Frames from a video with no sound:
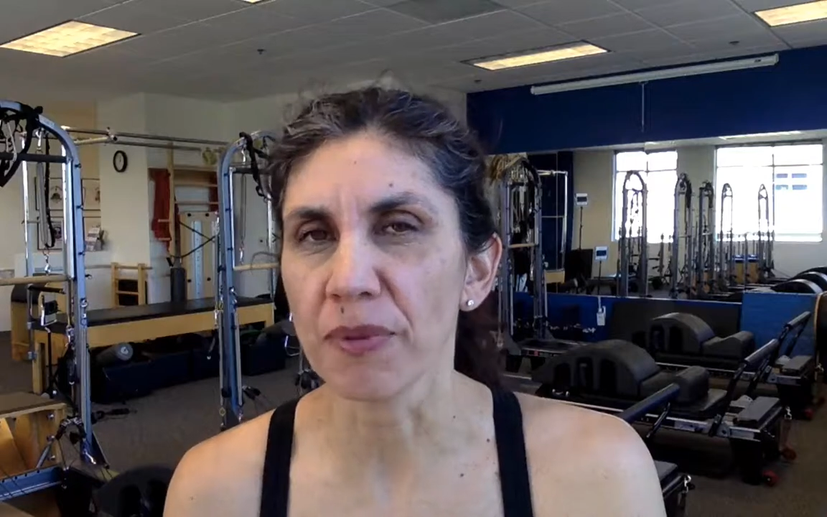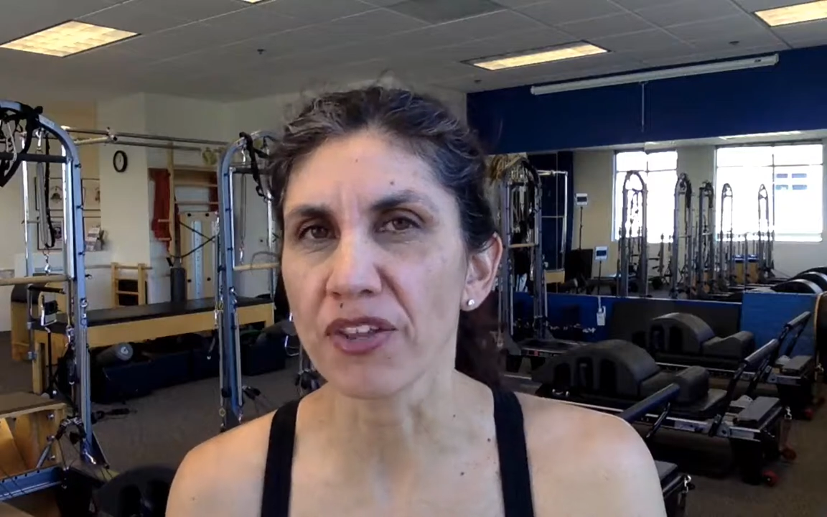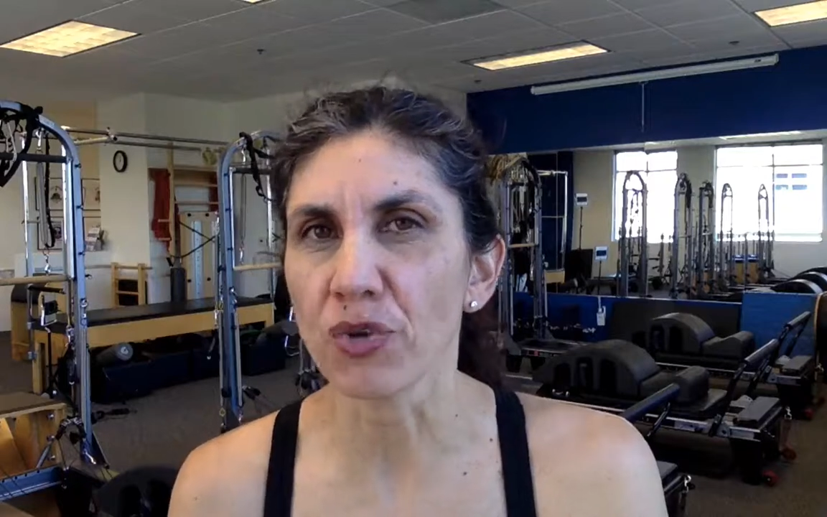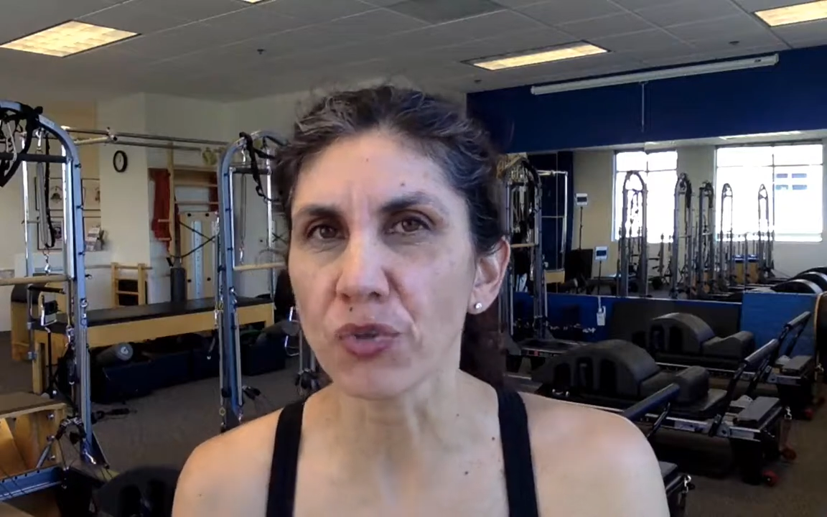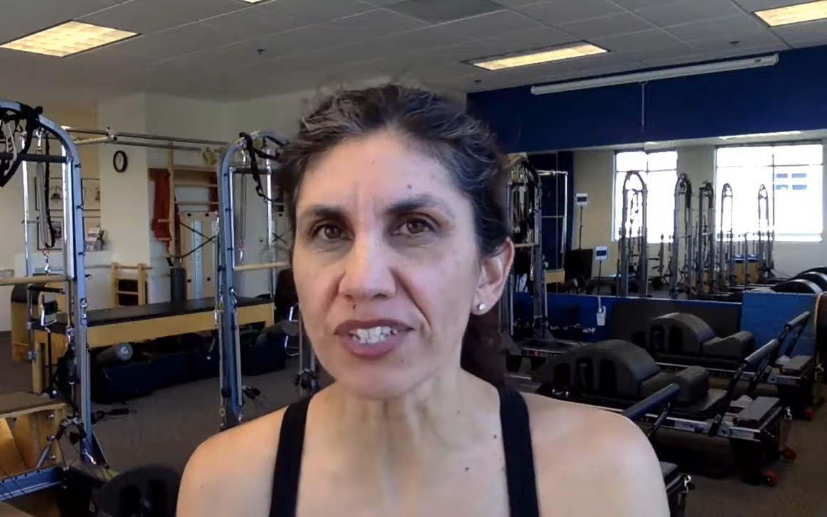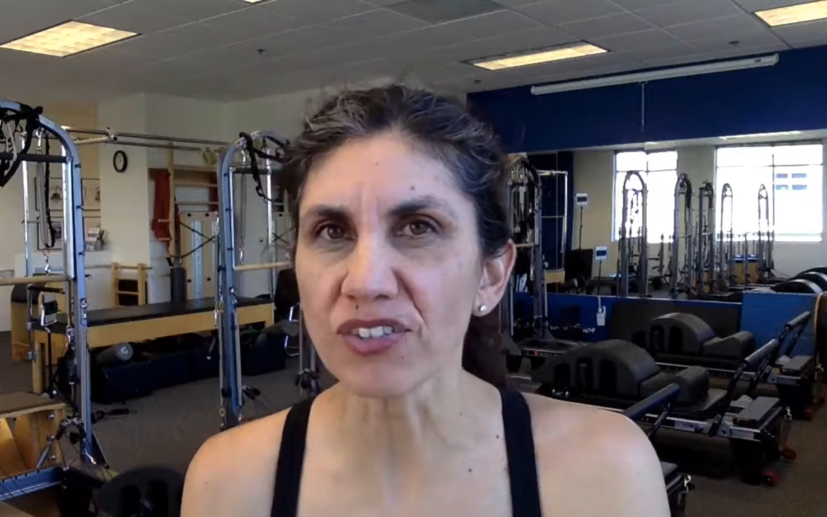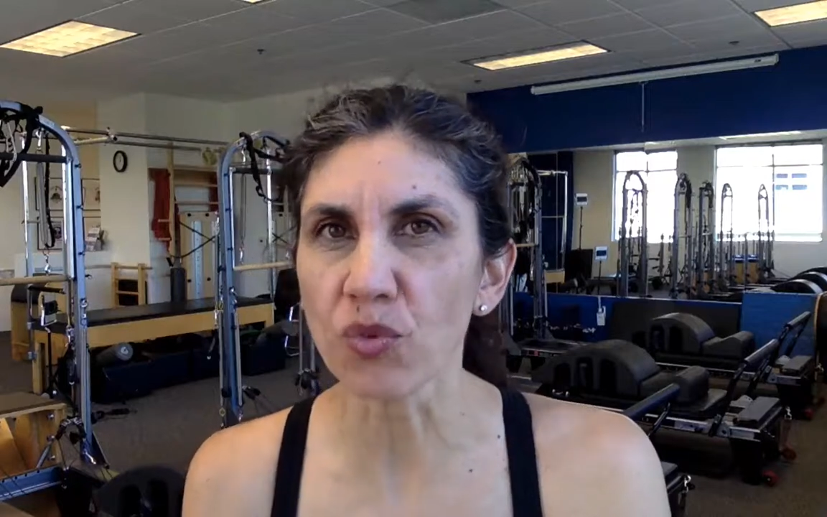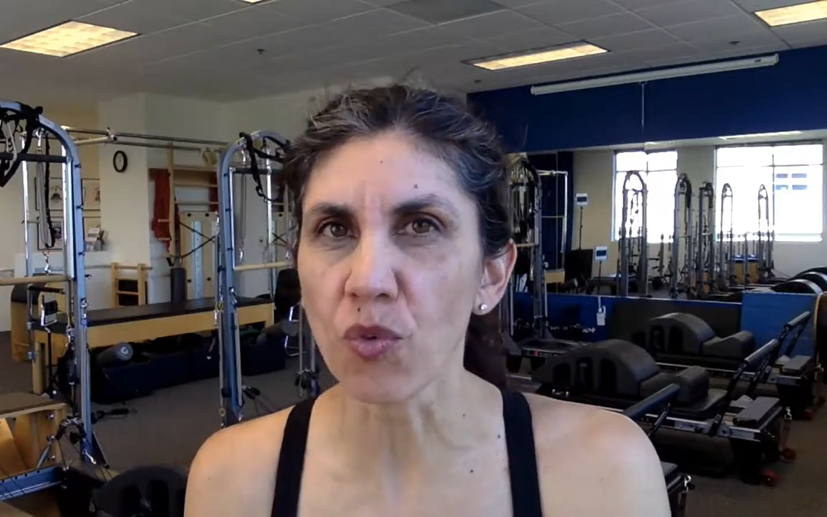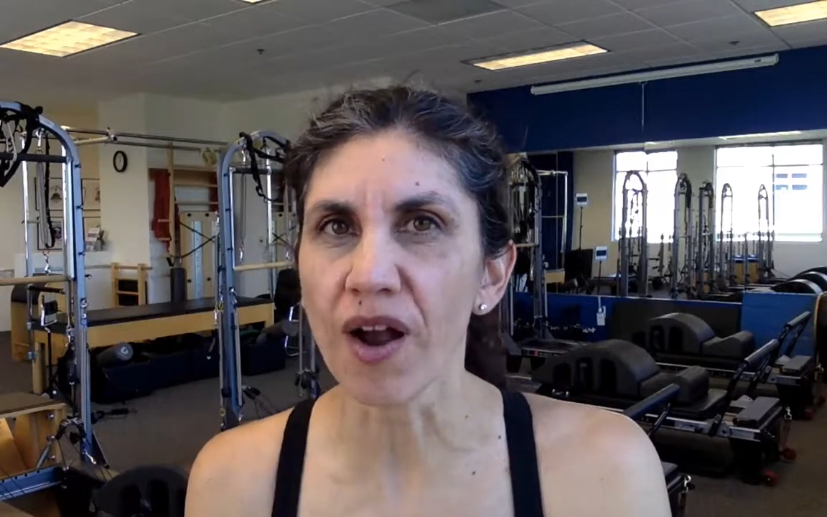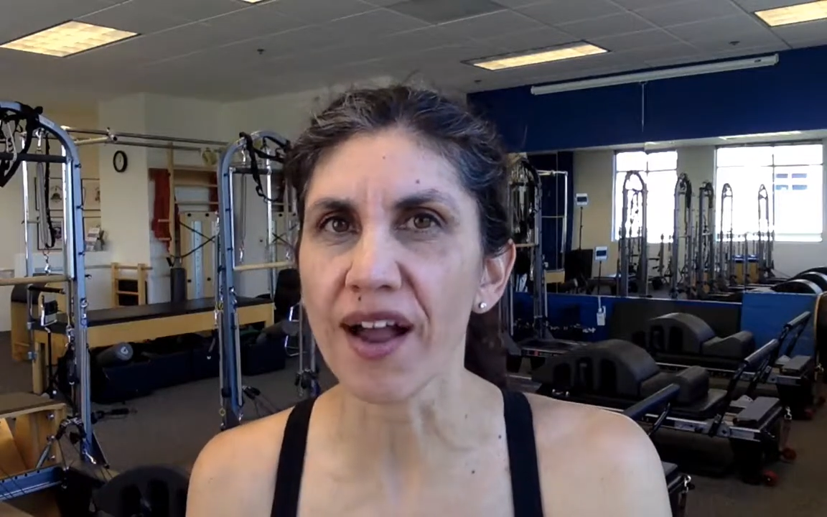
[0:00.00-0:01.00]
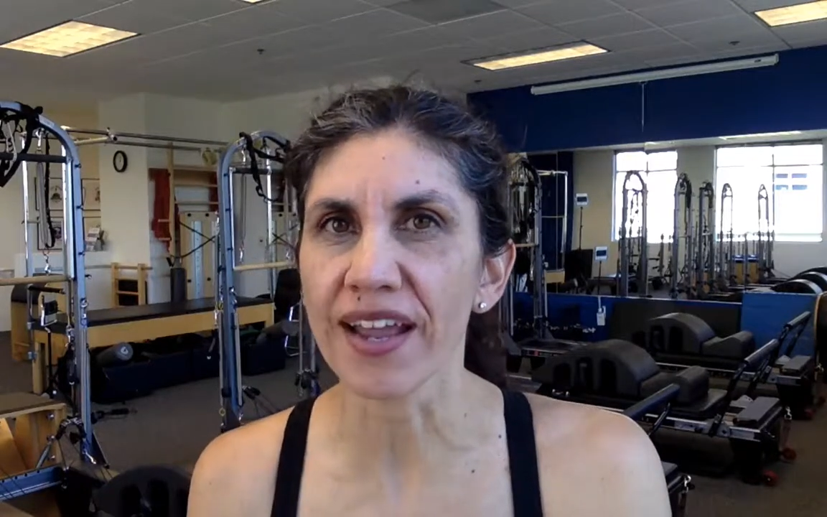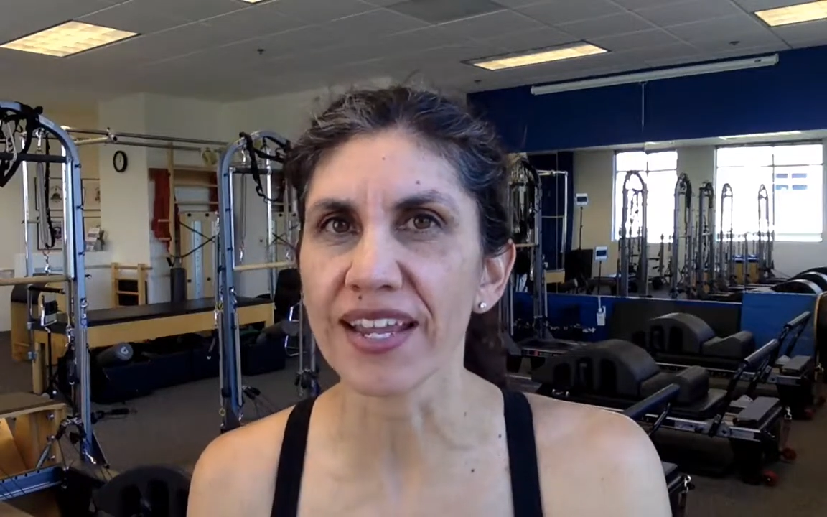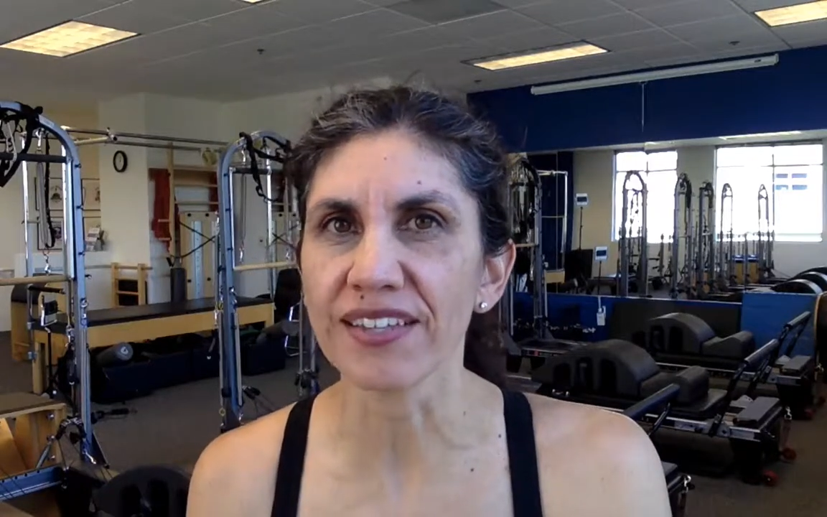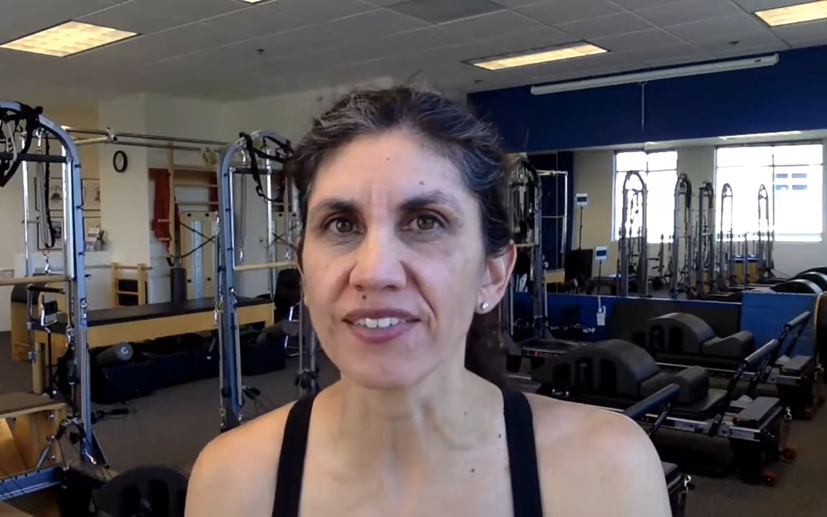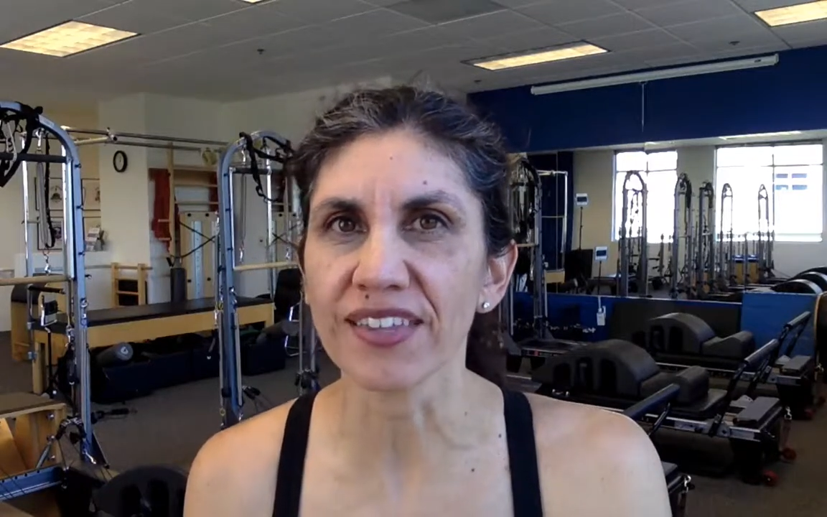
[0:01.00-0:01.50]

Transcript: And the reason why is